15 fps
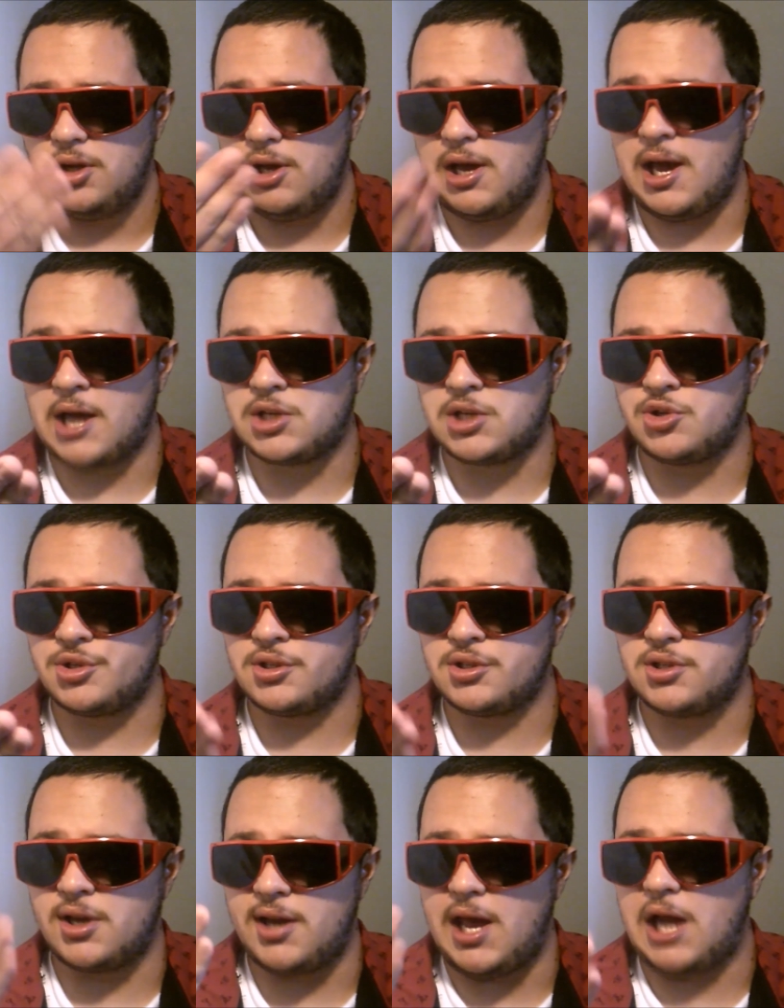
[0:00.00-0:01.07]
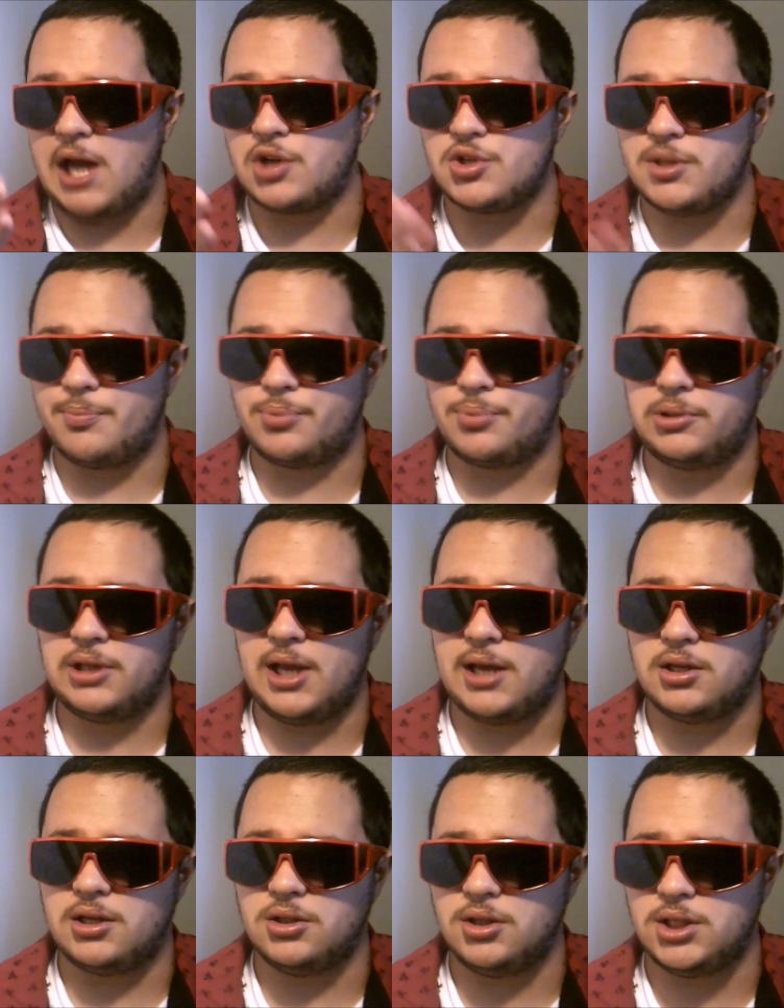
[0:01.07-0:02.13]
actresses and the actors that played
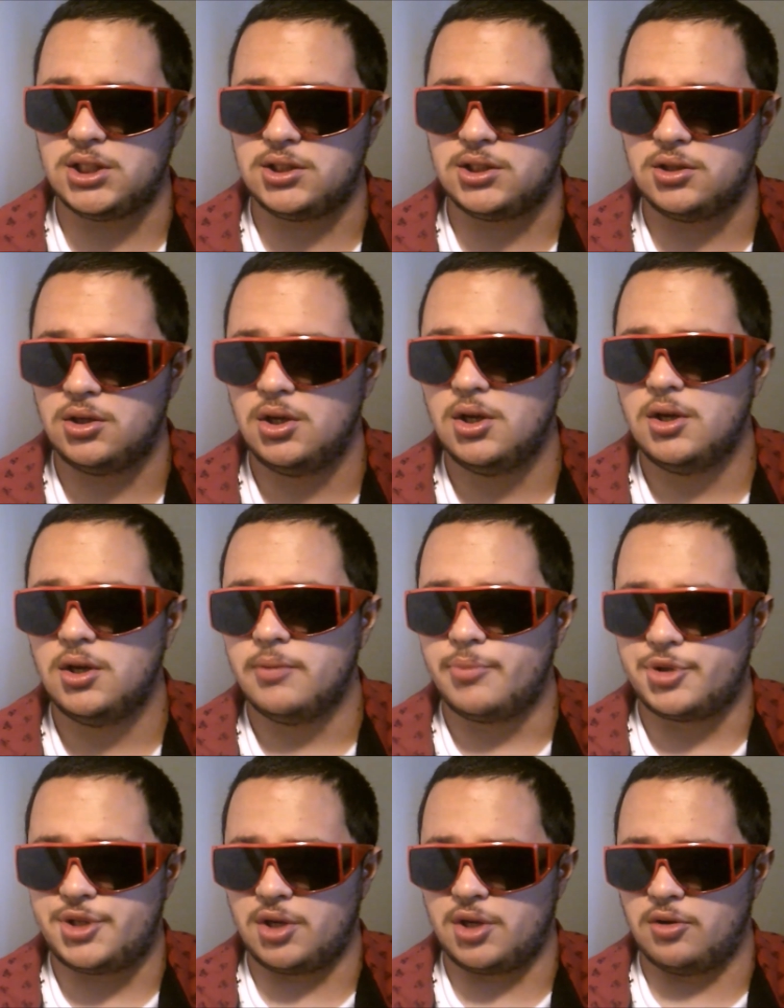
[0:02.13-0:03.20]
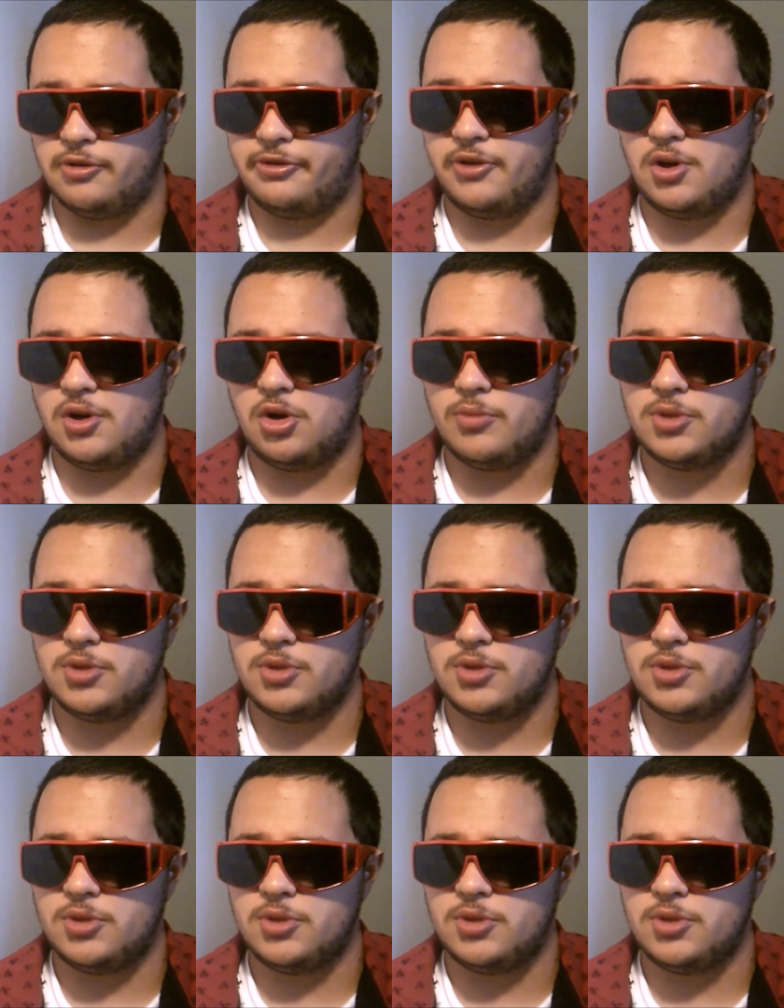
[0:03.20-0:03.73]
in this particular film.